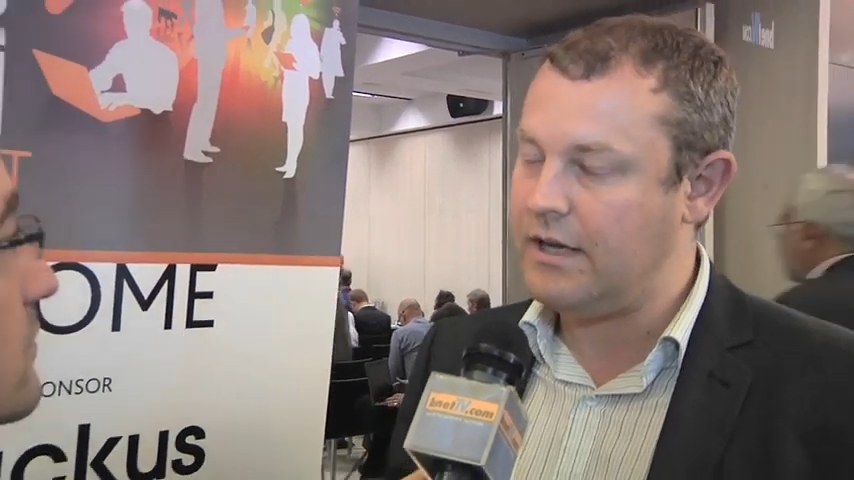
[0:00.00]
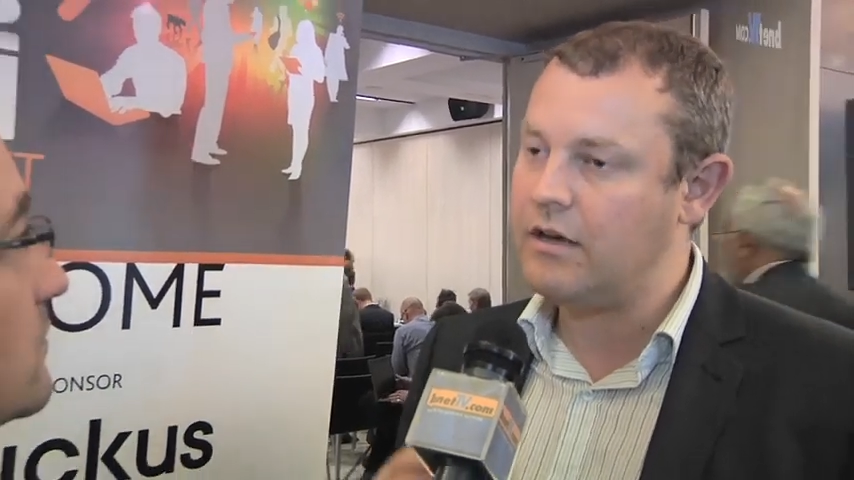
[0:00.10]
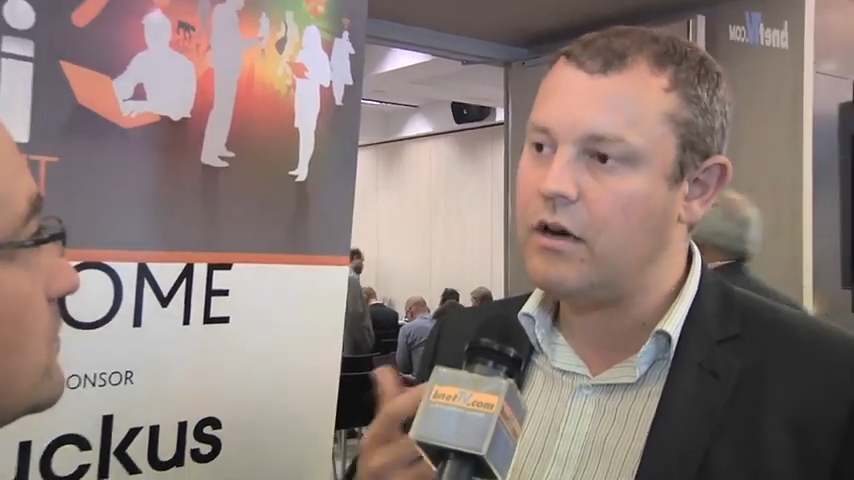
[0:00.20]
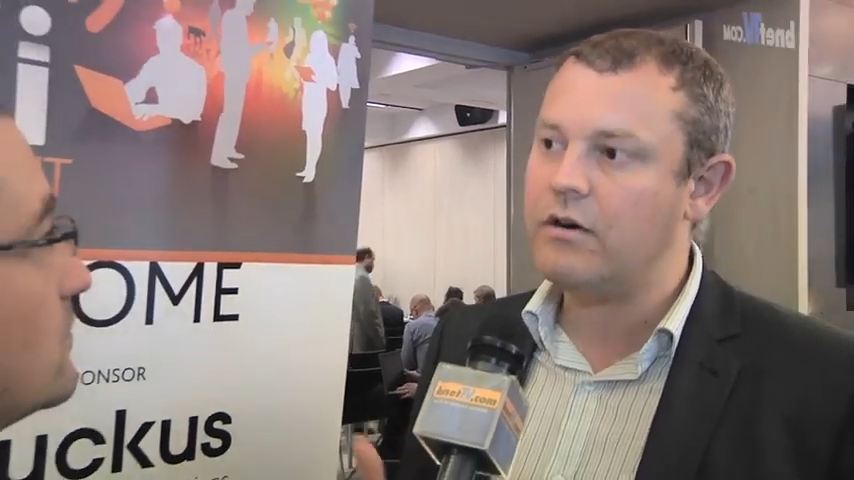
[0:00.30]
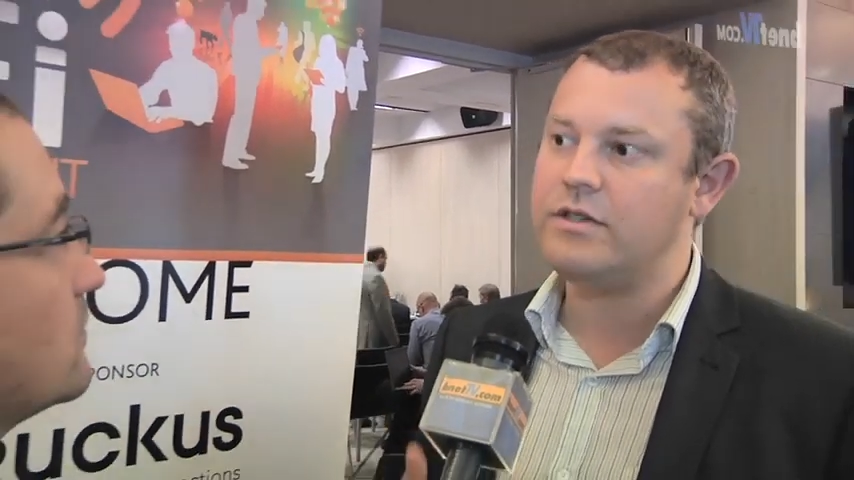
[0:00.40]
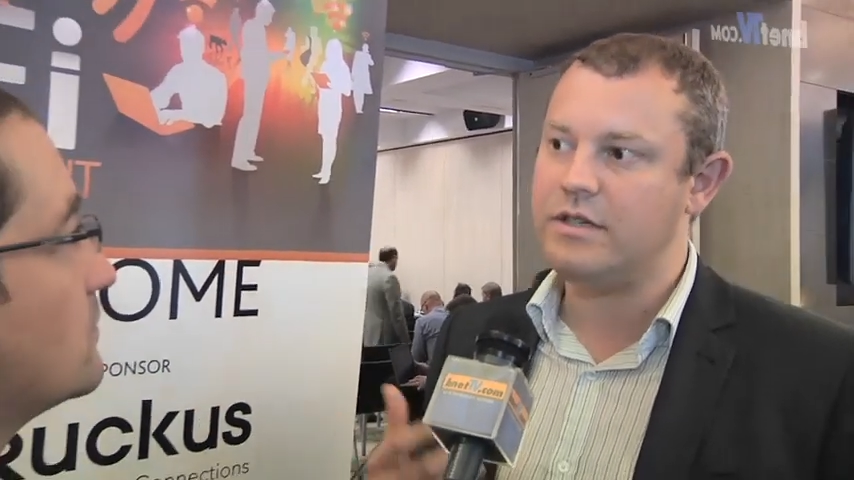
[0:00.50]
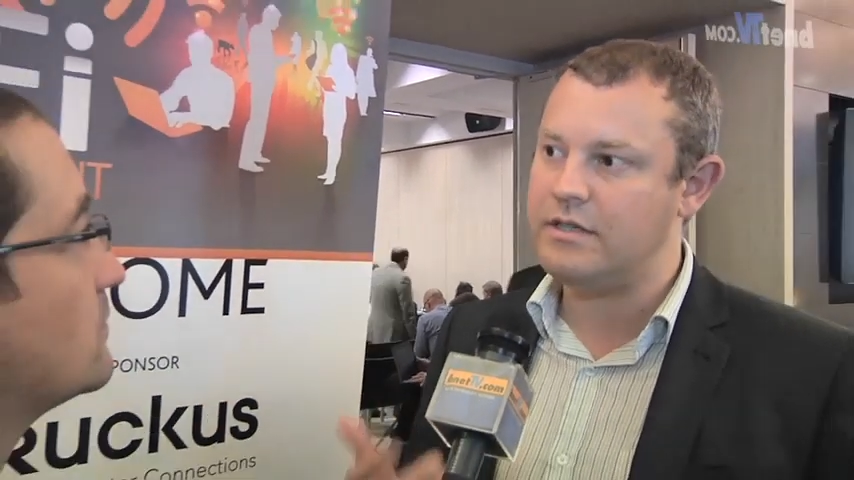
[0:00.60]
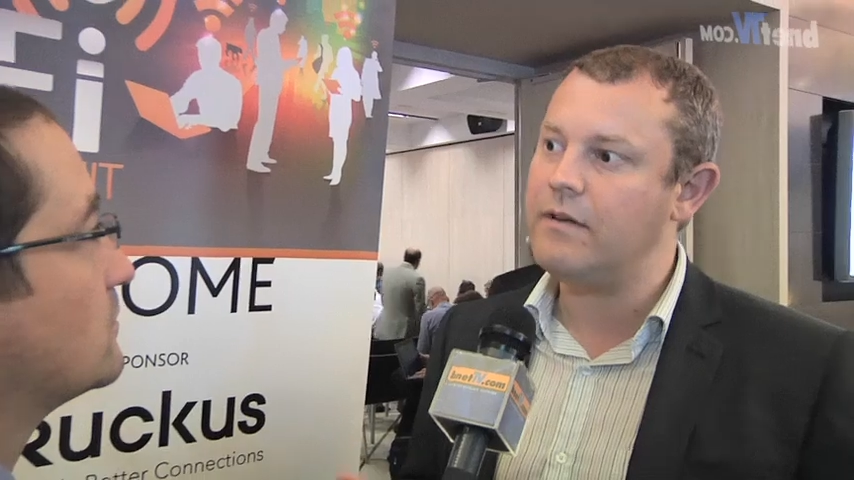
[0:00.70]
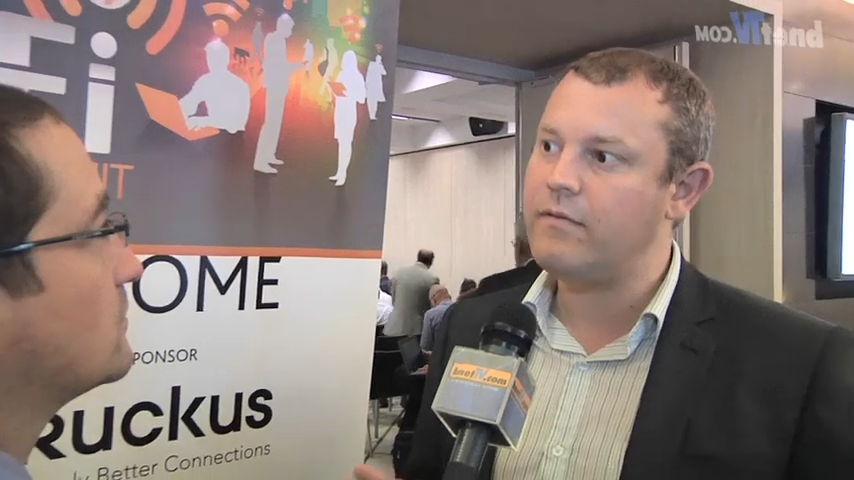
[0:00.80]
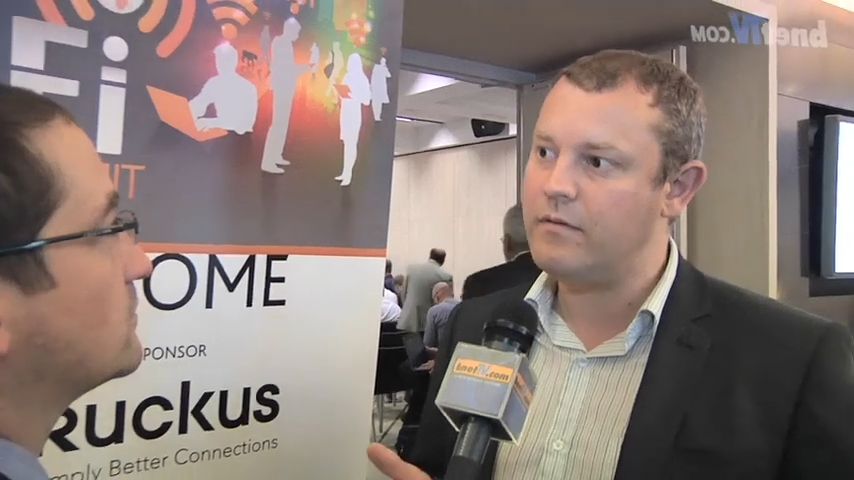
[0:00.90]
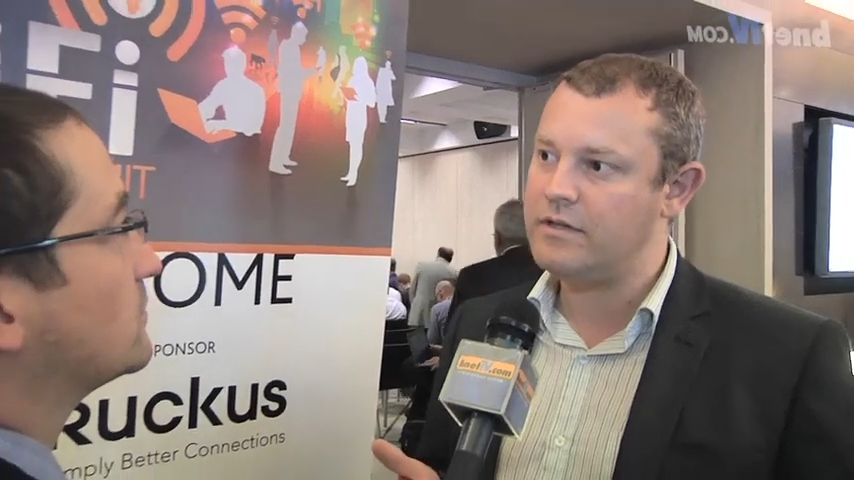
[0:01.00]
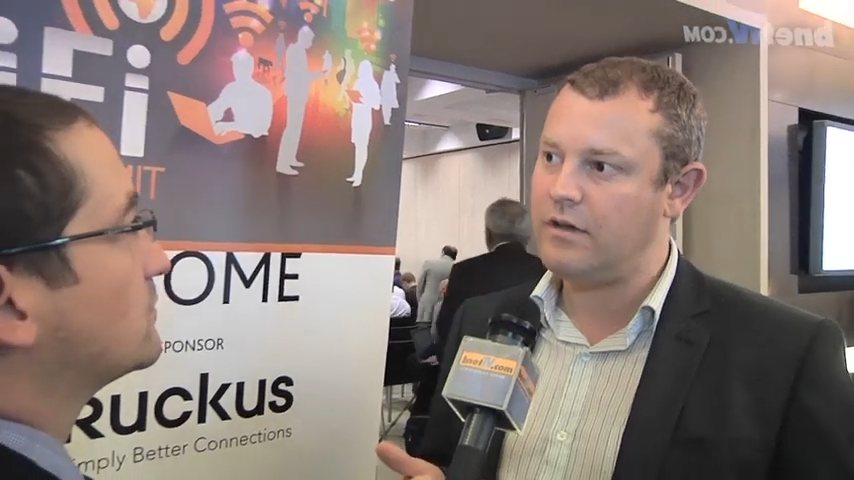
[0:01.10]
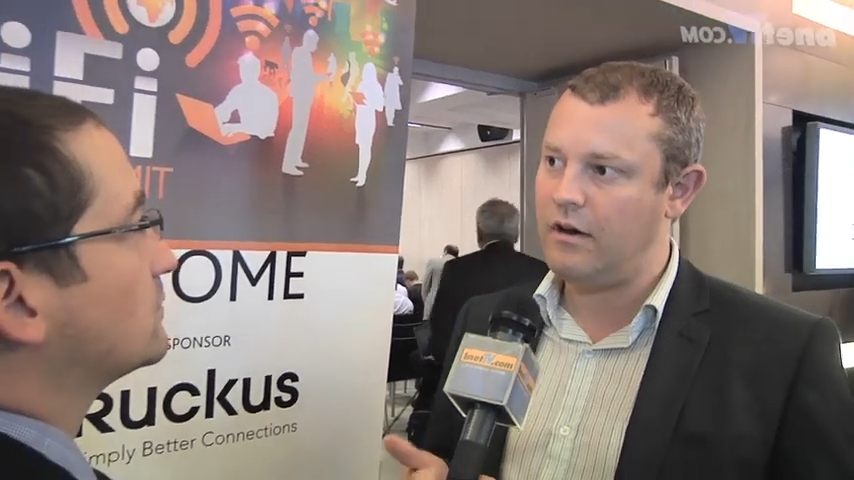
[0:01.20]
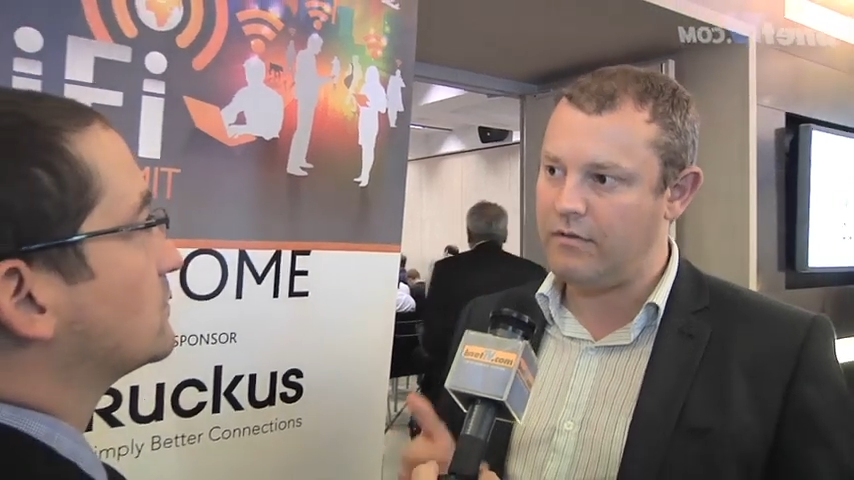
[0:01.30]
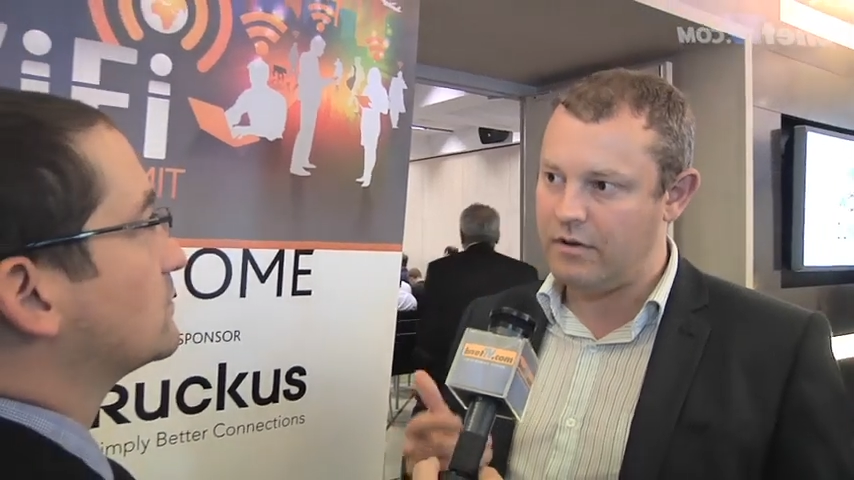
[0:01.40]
it encourages a different style